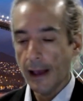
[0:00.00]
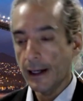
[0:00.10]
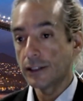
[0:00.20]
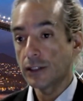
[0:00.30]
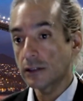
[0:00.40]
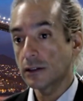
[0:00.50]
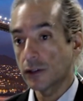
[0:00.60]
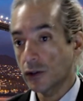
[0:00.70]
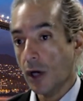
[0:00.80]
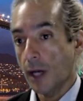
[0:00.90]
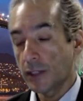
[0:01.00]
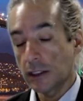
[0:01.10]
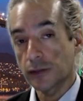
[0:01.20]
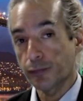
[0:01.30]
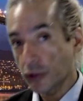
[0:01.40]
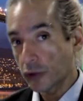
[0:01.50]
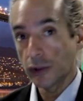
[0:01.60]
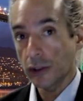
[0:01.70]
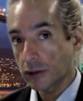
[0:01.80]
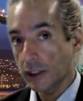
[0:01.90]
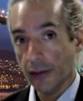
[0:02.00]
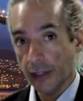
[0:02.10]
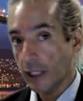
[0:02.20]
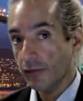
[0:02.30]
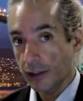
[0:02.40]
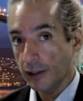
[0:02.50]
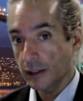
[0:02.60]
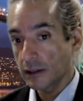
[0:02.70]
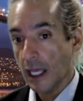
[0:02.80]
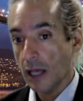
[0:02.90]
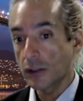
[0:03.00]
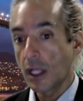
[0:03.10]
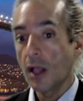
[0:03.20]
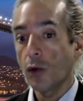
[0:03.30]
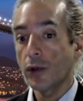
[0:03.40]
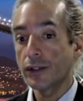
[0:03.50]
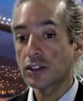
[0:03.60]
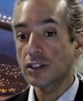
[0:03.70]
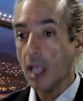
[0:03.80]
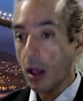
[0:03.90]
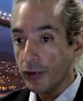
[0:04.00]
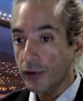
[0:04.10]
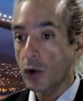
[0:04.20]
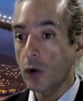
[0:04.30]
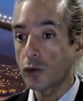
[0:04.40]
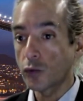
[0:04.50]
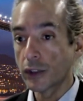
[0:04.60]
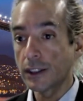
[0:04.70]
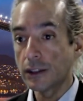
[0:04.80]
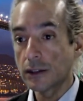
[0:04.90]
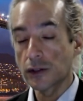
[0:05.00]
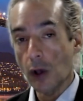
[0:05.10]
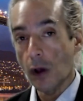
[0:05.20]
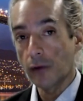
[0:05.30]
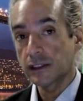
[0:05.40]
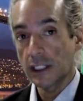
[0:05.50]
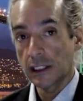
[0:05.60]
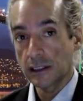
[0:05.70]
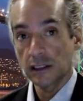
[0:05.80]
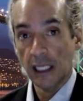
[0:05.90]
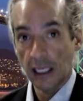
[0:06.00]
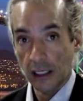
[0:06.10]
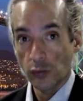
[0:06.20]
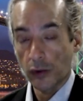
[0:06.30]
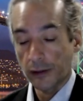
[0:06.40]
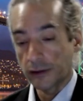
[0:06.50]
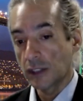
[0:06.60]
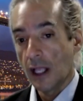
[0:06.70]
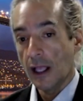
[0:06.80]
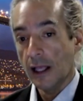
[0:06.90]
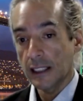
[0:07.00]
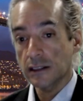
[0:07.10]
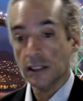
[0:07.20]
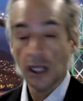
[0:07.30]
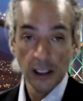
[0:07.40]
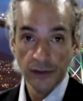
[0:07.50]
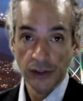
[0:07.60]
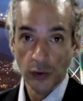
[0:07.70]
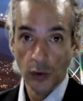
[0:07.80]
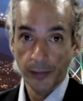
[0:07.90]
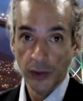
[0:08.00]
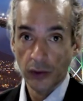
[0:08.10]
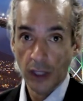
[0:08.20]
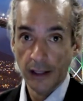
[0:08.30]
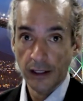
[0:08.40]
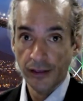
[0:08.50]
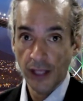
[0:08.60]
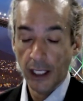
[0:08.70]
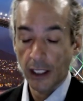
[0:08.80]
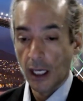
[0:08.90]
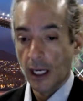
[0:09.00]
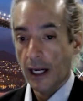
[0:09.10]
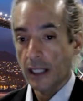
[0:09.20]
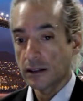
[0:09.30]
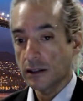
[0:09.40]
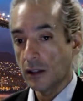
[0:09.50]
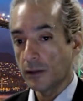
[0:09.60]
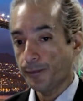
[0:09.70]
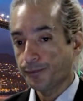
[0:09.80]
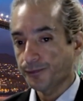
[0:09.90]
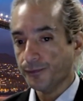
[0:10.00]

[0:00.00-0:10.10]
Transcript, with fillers: And I just described it as Pluto tearing everything down. Well, the south node really dissolves things inwards, and that's kind of a Scorpio kind of thing. And so